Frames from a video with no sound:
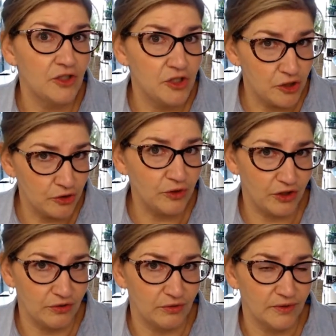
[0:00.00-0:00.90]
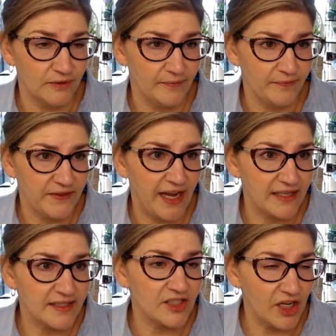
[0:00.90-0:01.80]
Do you?
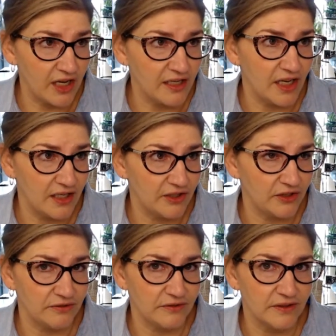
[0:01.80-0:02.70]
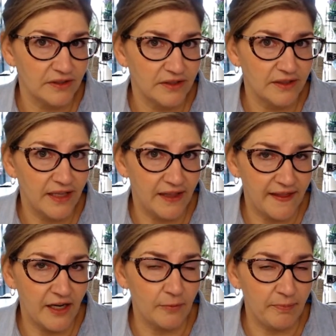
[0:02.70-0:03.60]
Has it dawned on you that
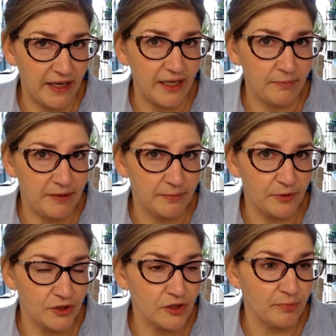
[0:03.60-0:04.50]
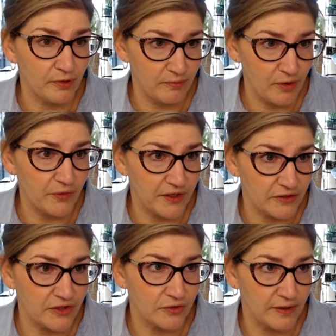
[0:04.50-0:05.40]
they are paying people to promote their
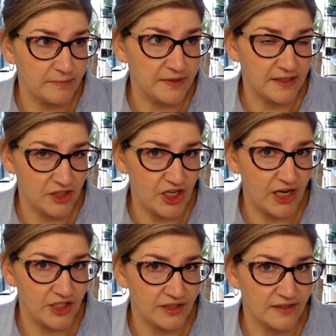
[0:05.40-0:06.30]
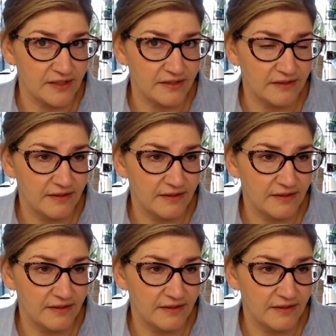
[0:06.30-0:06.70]
script injections?